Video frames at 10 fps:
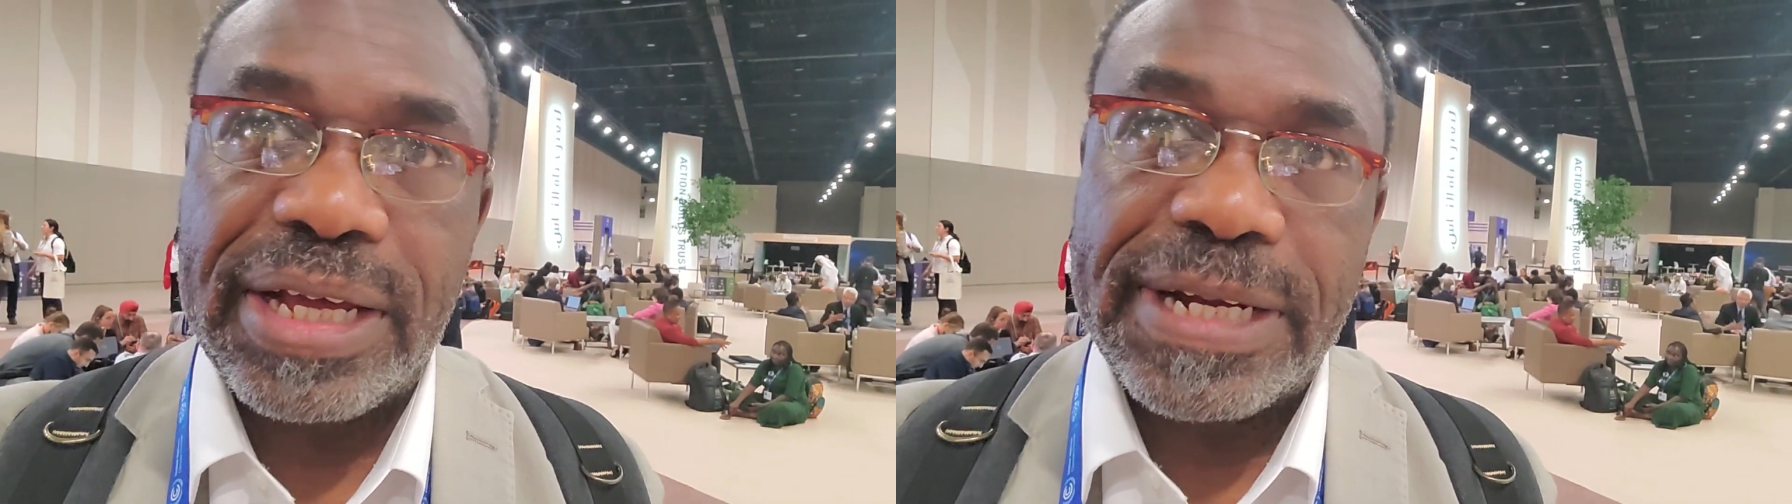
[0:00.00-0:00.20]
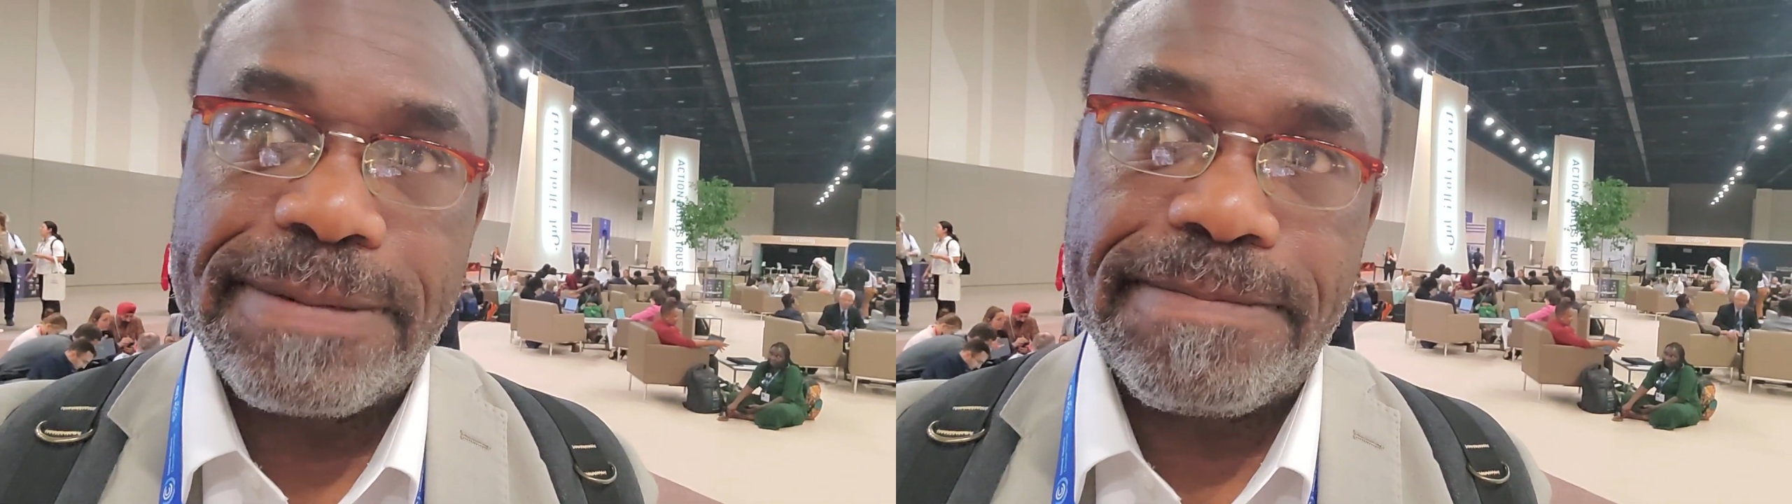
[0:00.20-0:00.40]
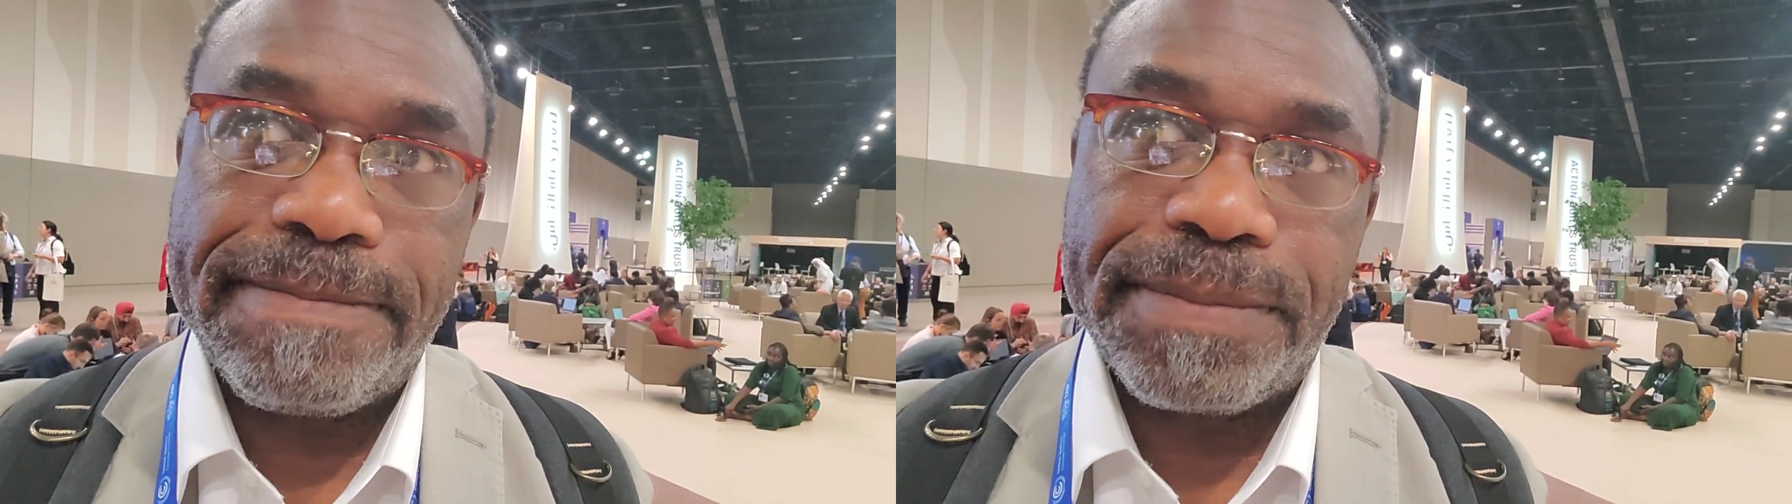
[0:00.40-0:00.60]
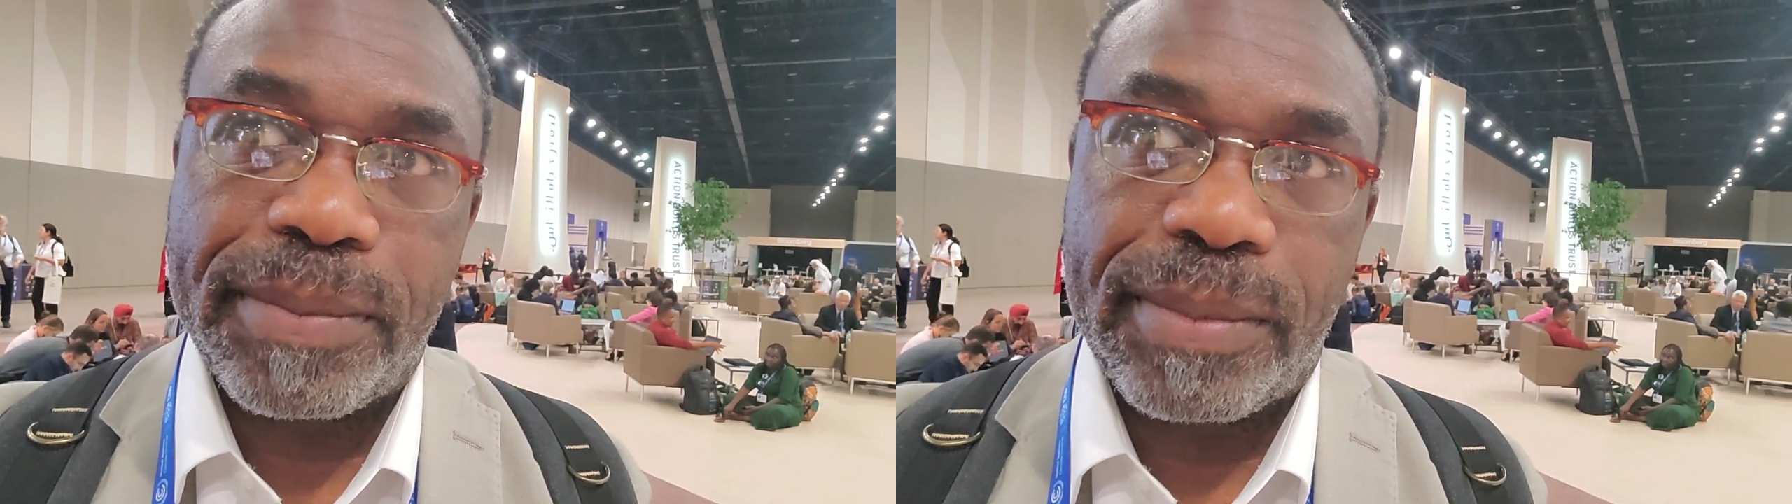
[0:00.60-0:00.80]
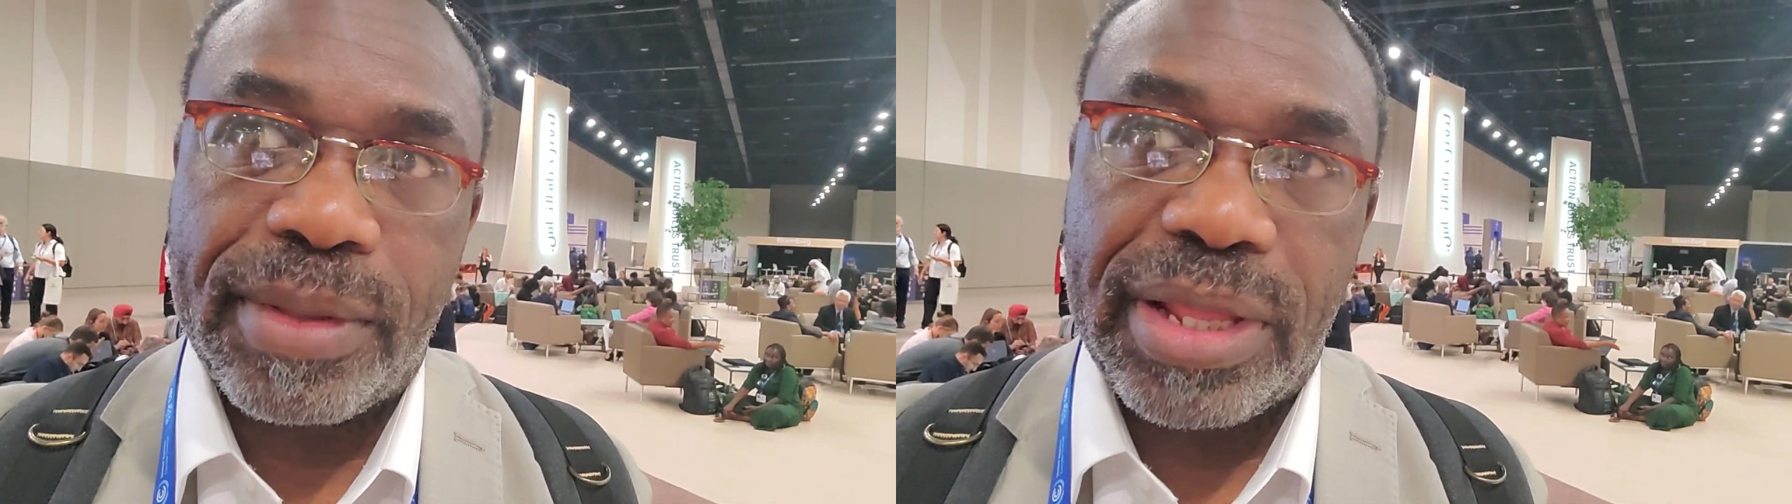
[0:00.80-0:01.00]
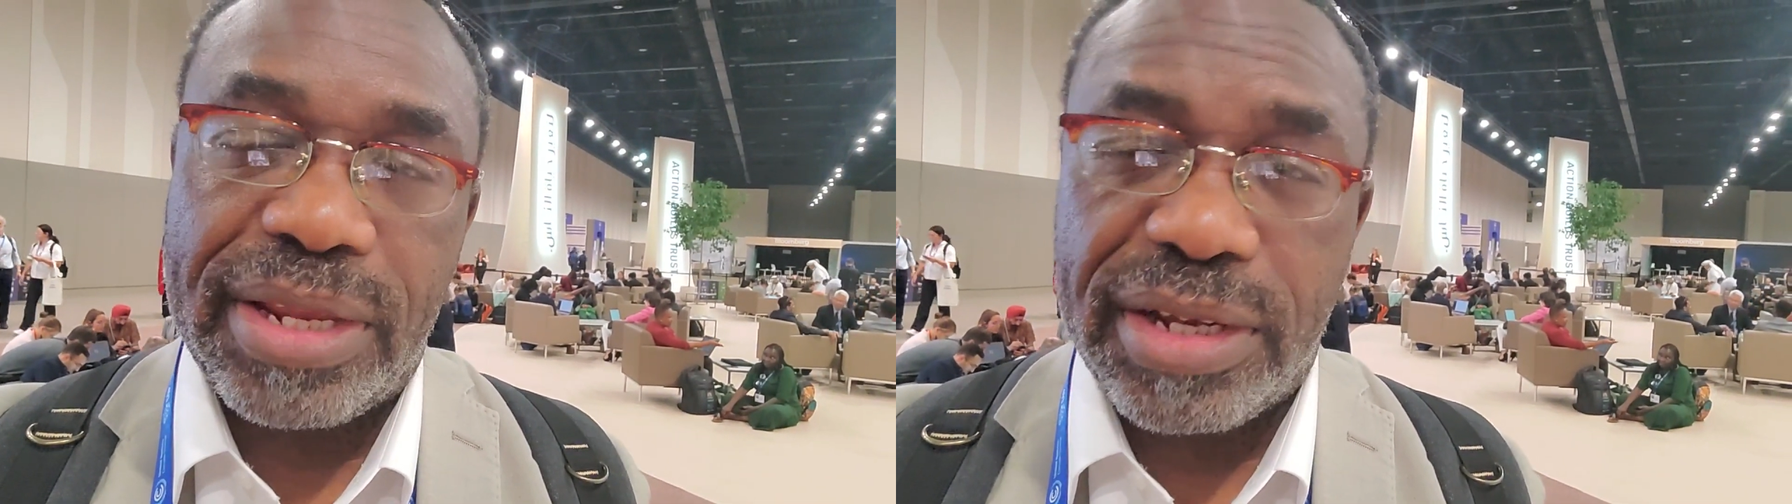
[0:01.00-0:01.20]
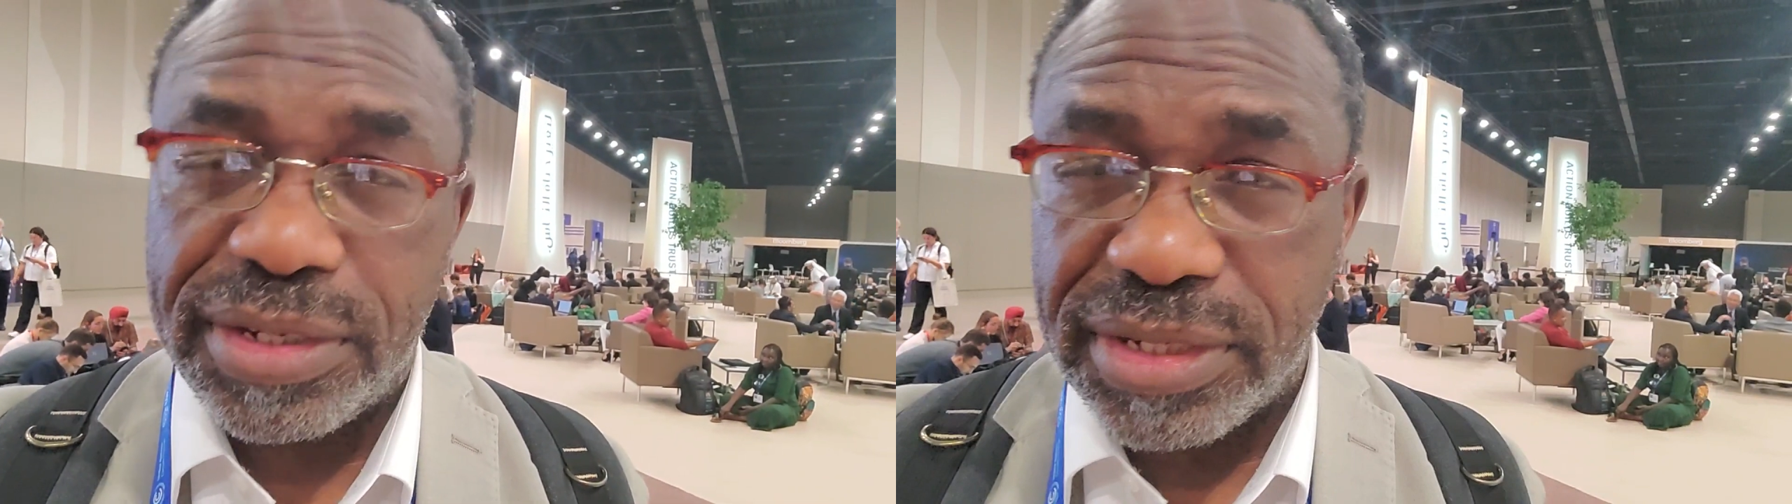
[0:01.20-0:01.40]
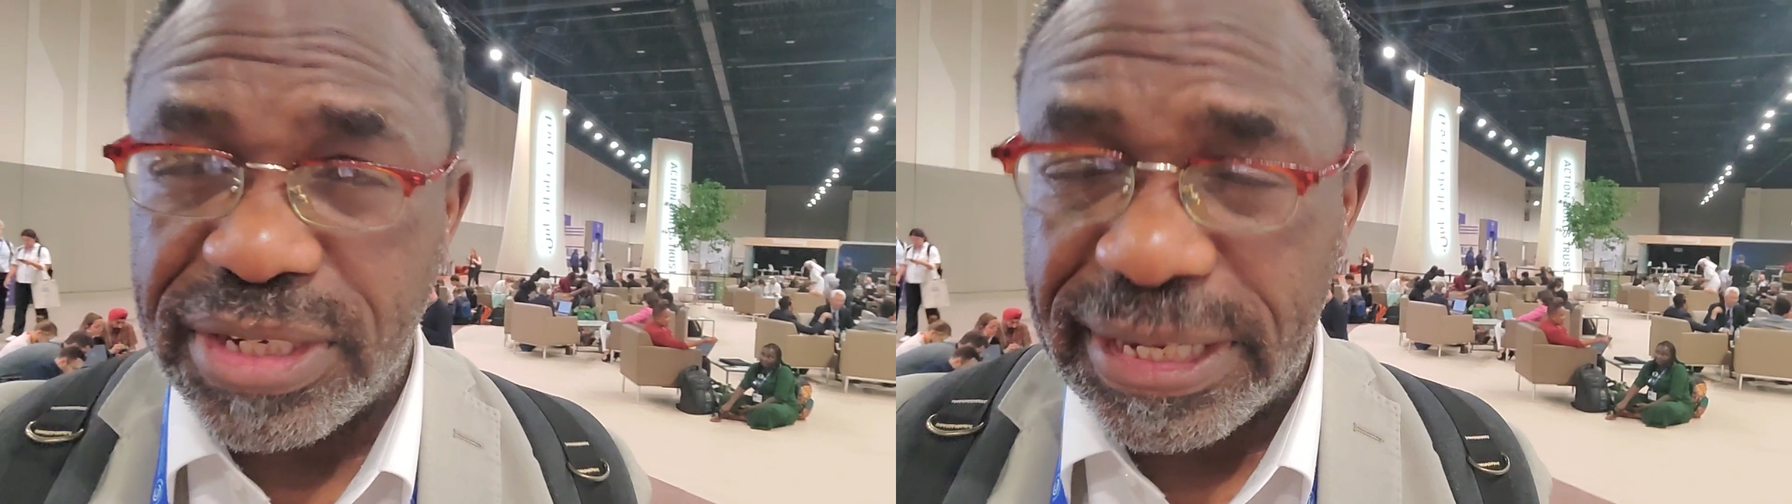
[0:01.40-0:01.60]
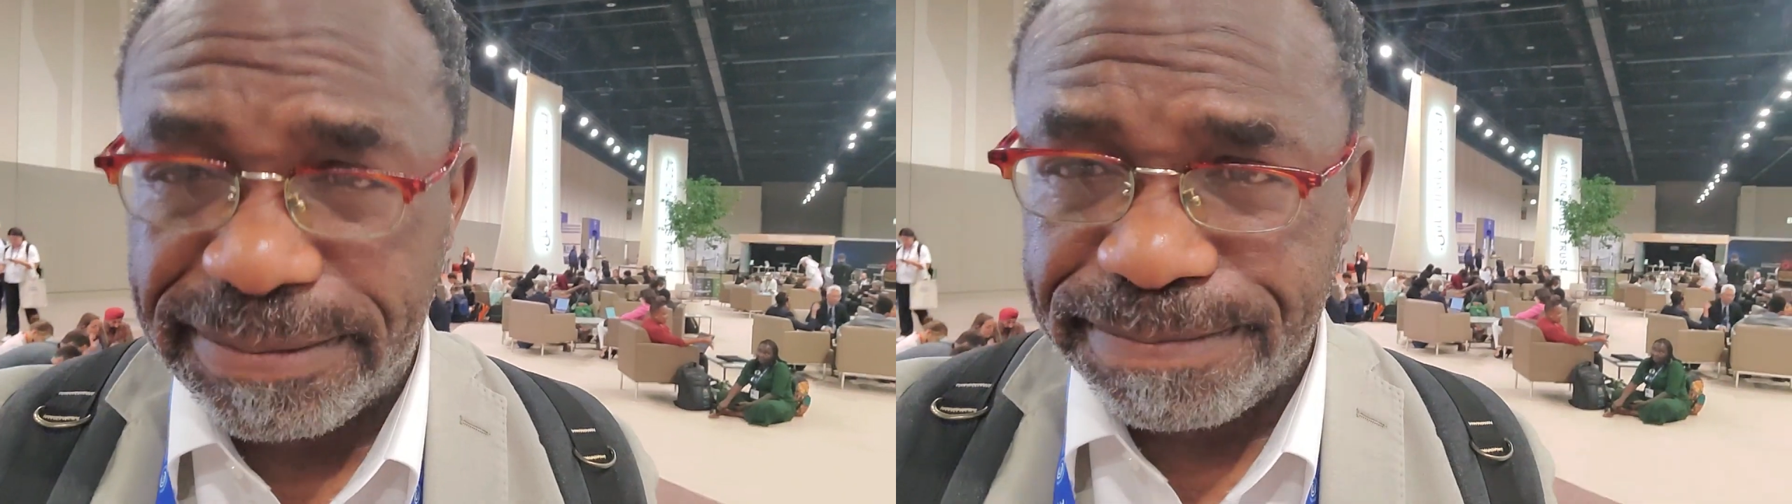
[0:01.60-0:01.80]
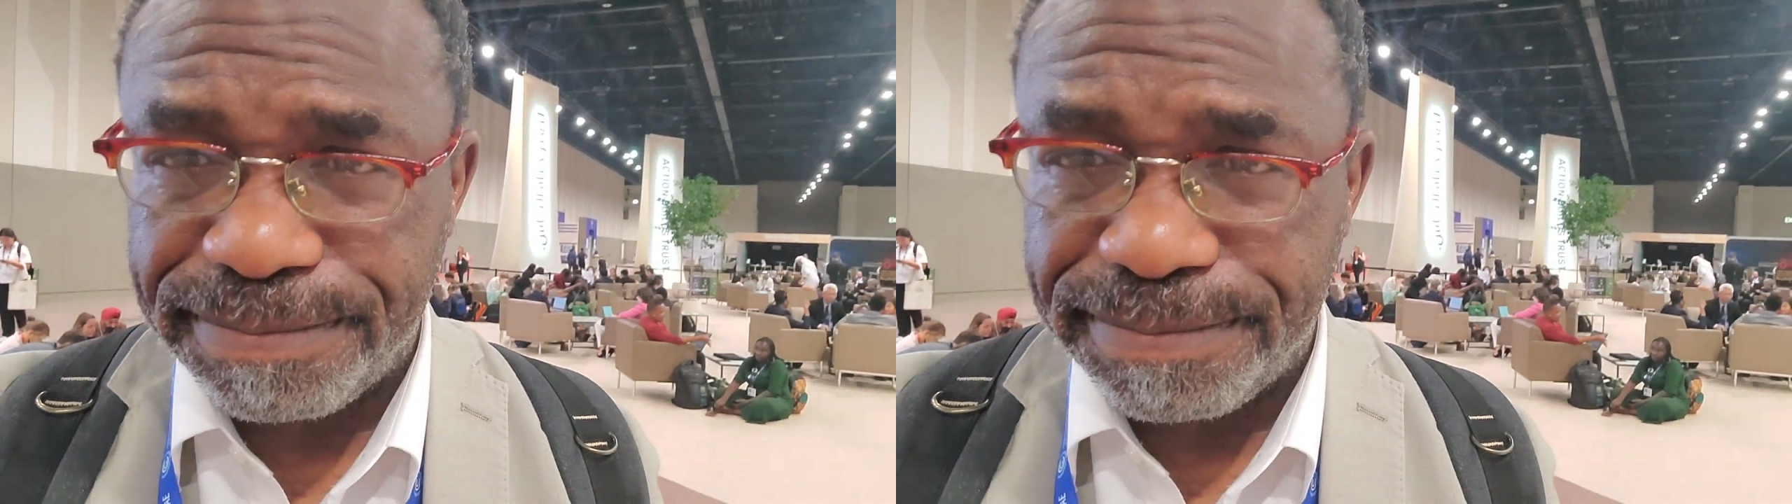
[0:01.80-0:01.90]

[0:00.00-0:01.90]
Um, and Article 9